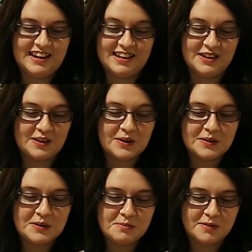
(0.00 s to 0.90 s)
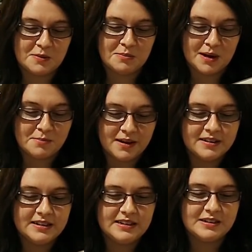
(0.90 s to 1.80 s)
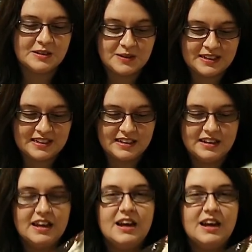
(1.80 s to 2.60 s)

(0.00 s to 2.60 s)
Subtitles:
and the Golem of the Barbarian Queen.